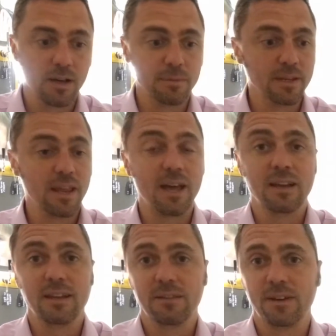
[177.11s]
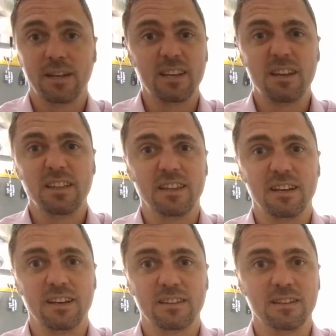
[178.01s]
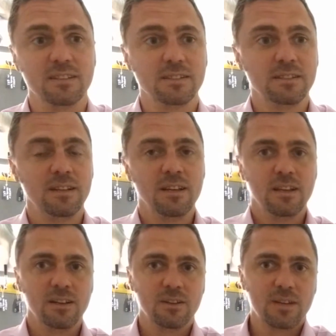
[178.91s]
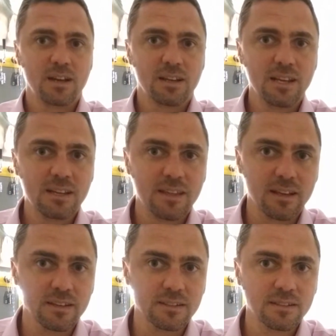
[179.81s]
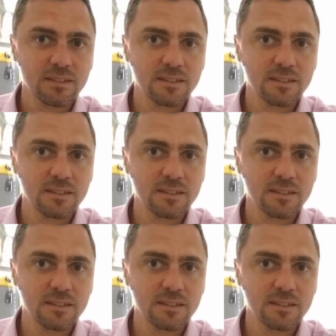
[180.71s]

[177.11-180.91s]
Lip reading: I mean, that, if I get anything like this, look how clear that is.